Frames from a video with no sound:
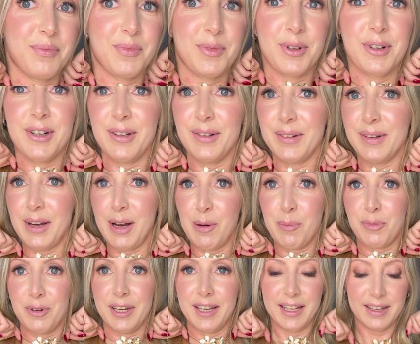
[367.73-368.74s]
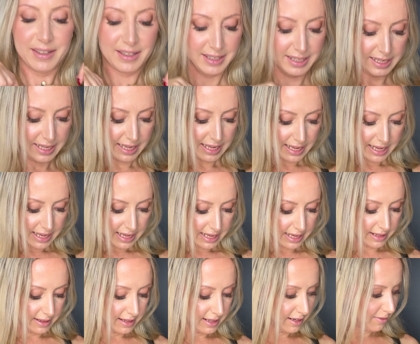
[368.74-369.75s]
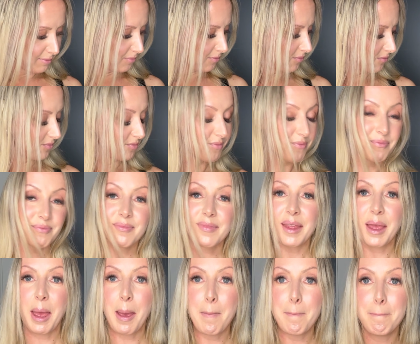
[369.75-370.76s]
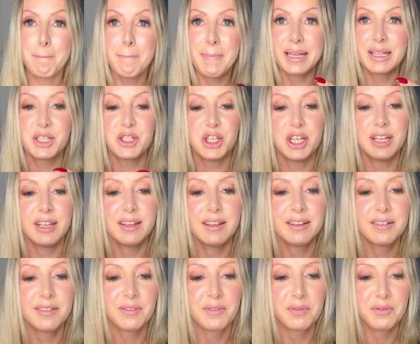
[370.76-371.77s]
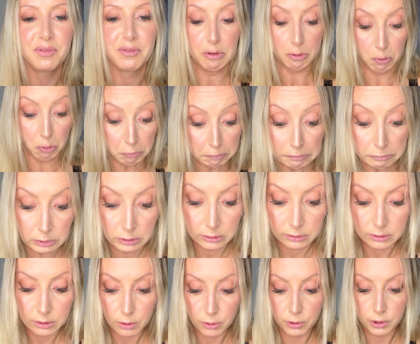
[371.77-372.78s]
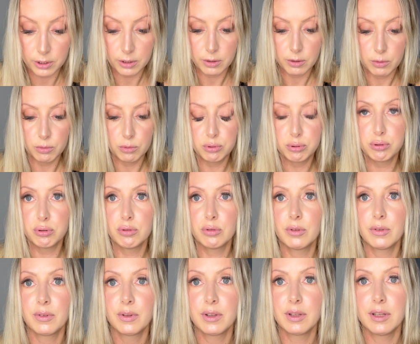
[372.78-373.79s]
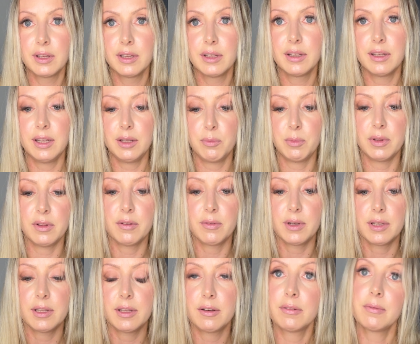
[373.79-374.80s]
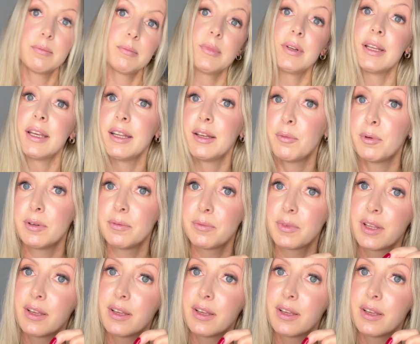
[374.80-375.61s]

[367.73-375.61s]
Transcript: Oh, how pretty and then matching Oy, oof, put that right there but yeah anyway